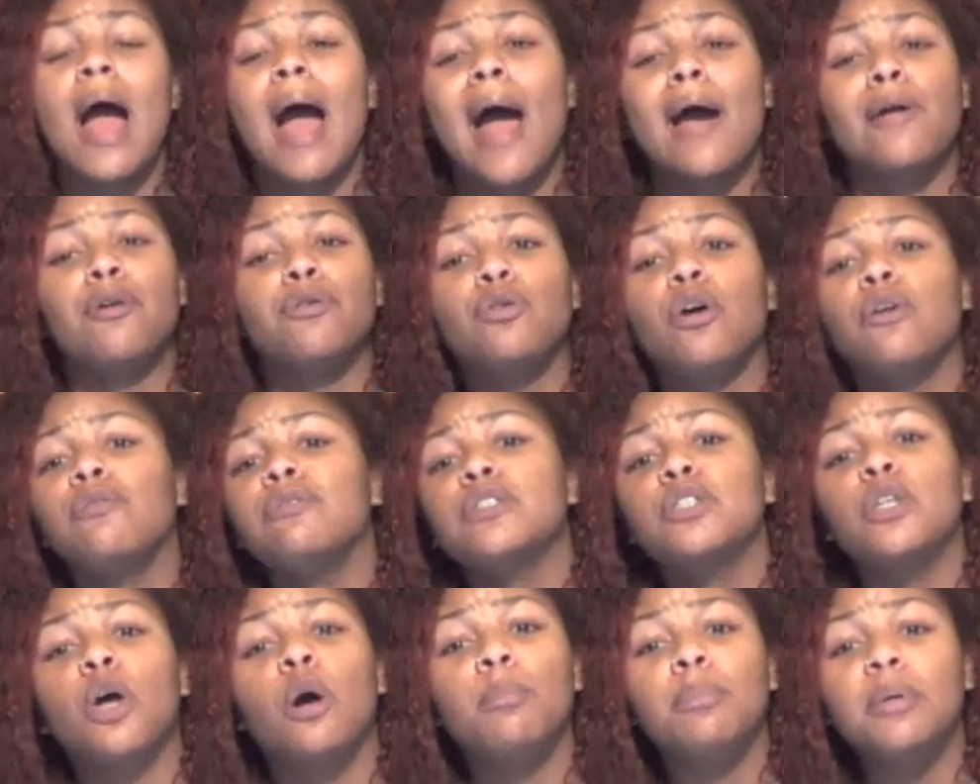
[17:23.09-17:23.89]
I don't know if
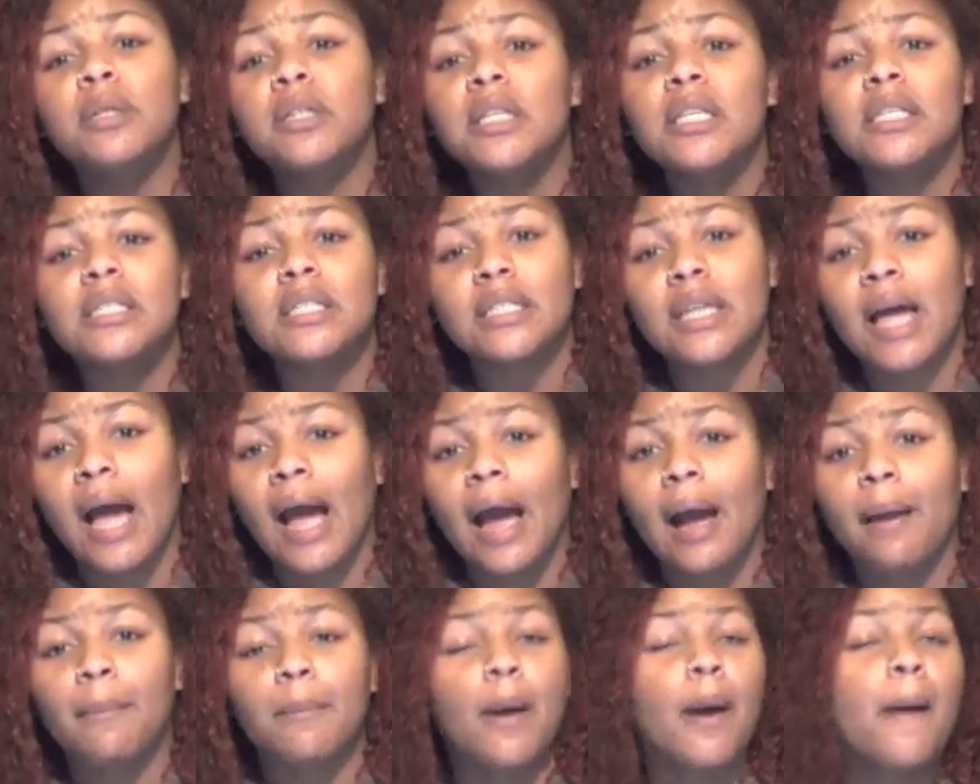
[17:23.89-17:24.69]
it's gonna be this
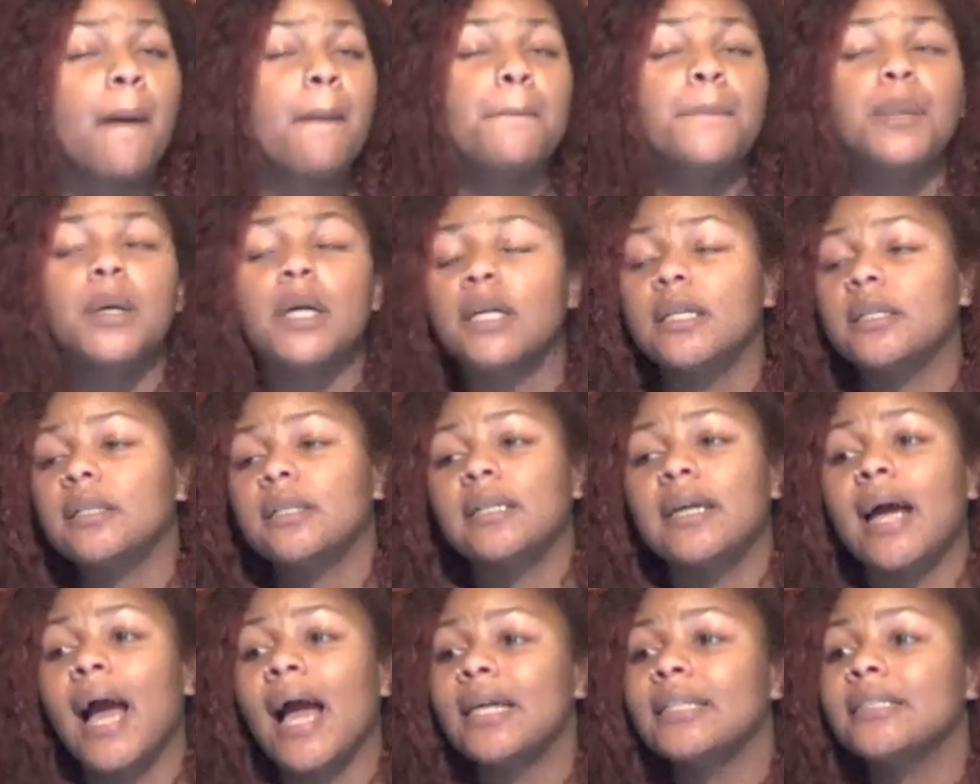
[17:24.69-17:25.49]
time,
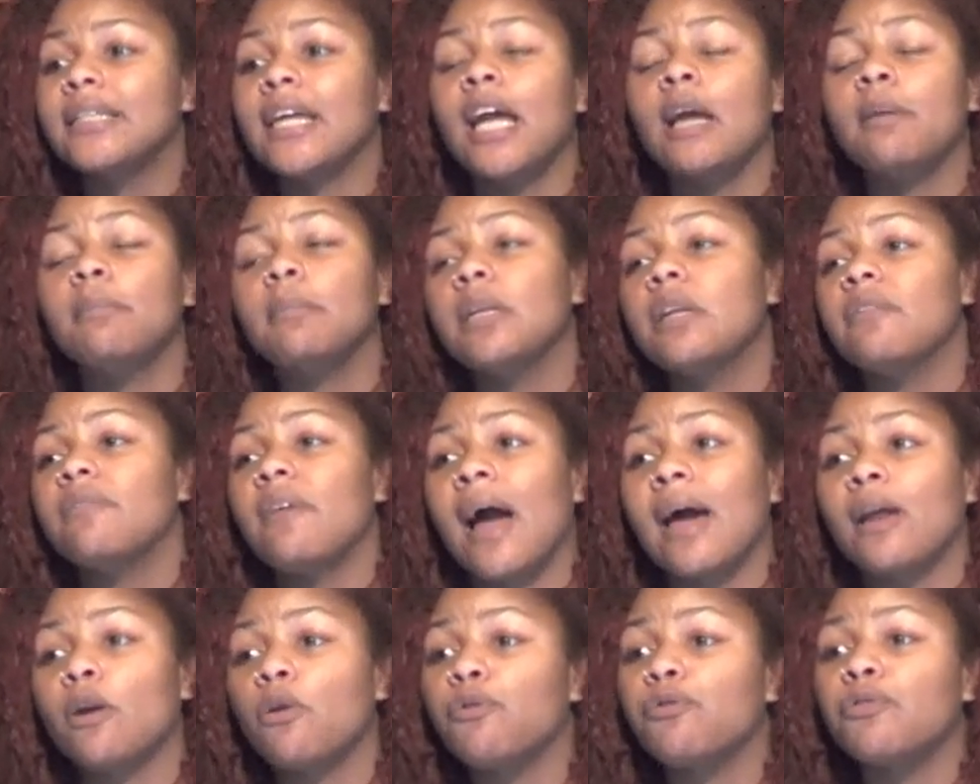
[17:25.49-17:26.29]
but god damn it if
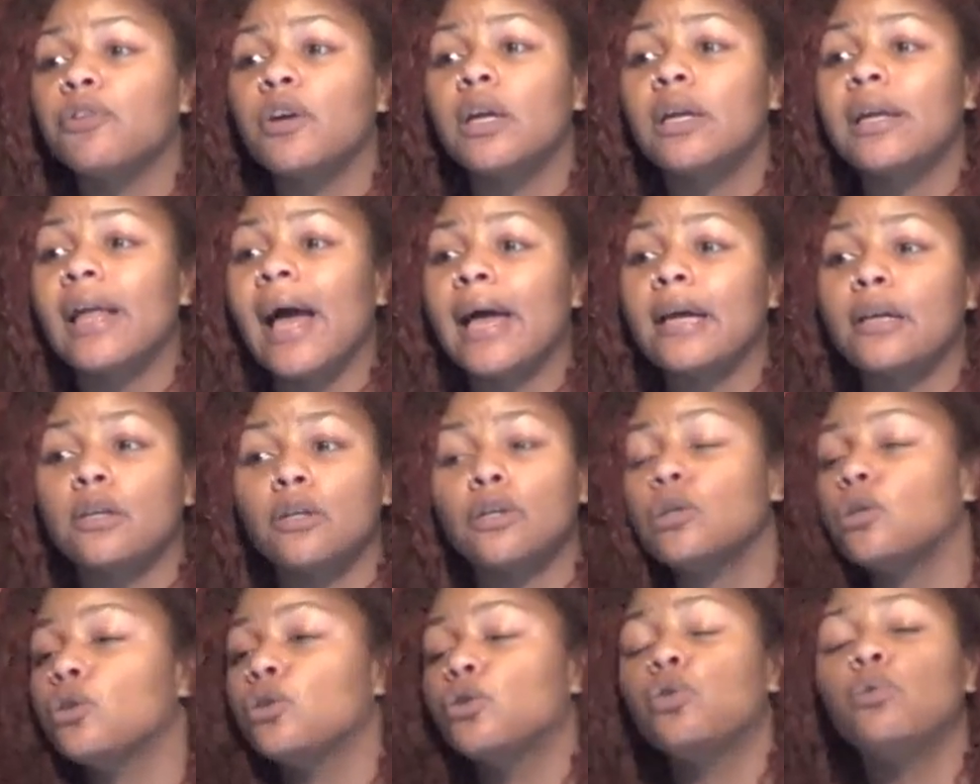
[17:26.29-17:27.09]
I don't feel
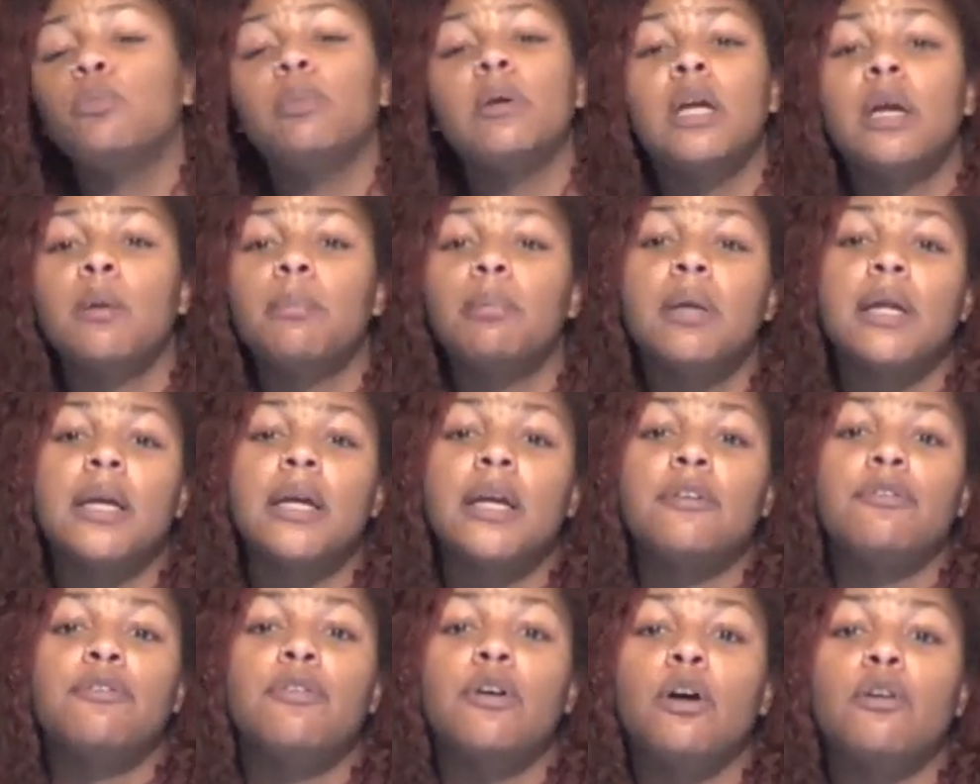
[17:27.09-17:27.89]
like you being
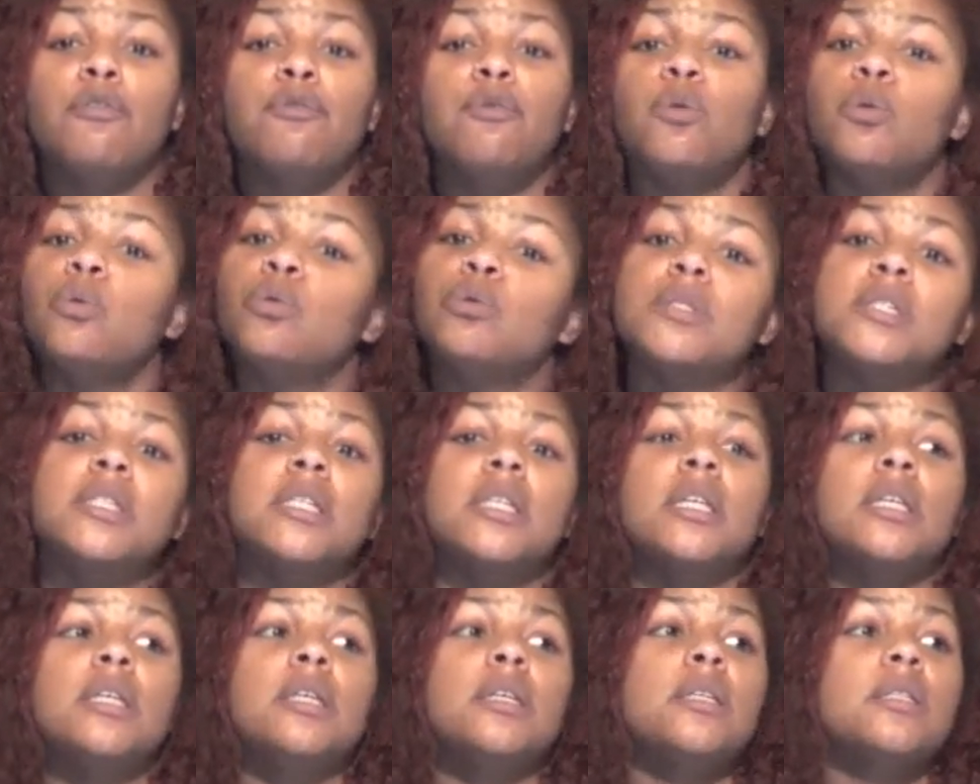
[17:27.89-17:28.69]
played for a fool
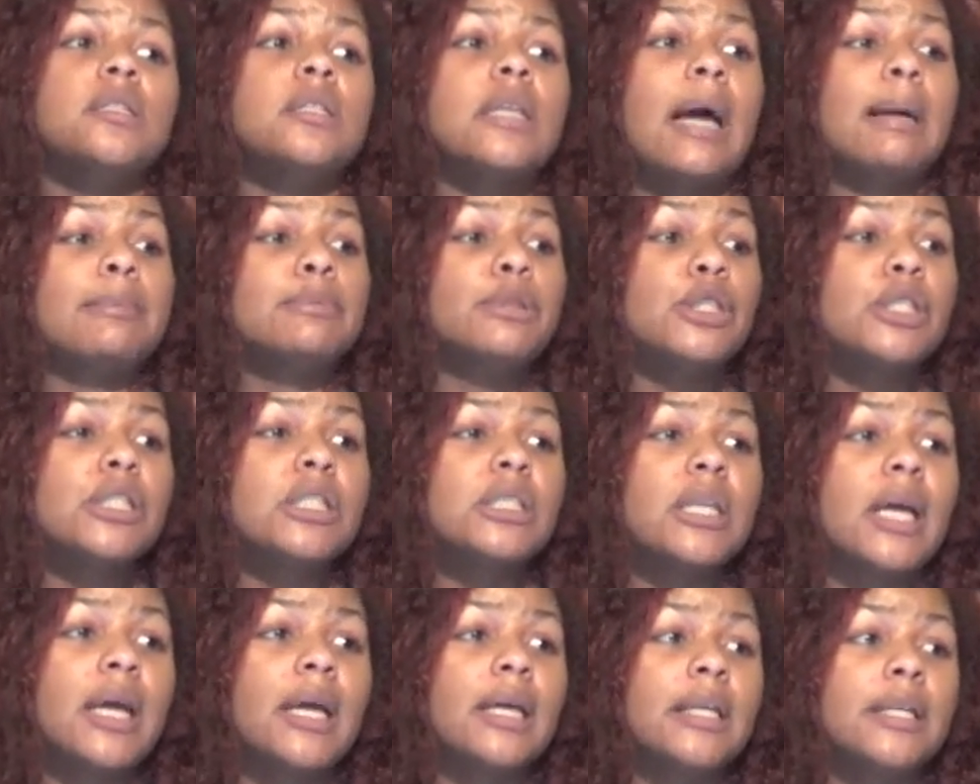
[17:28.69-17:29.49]
sees. I'm
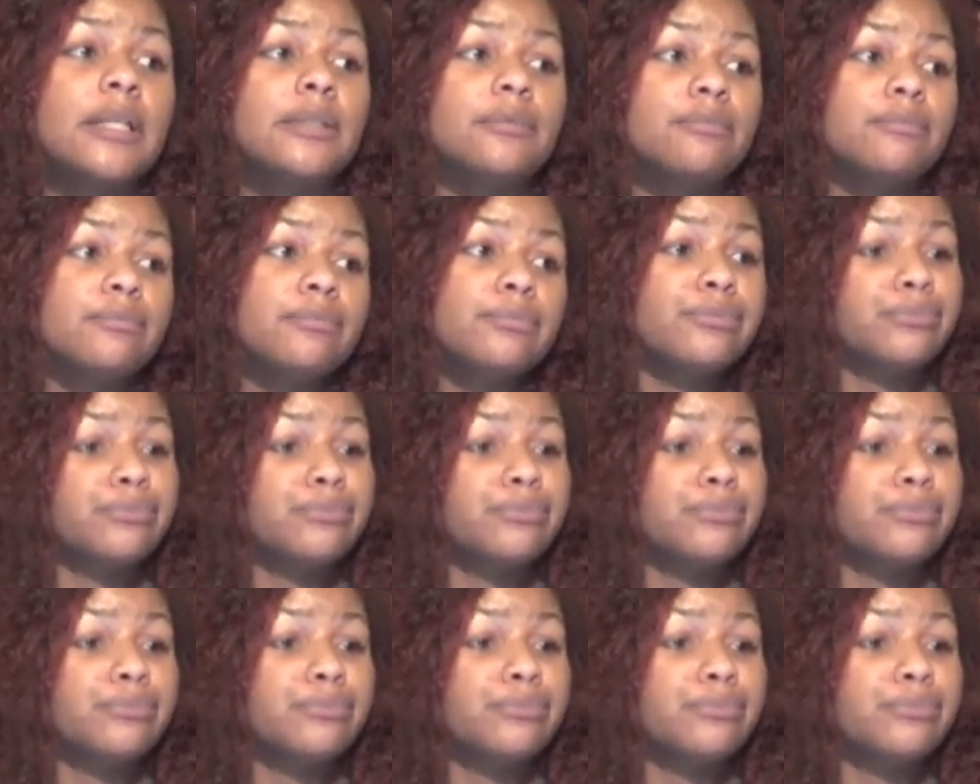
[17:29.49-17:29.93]
just saying.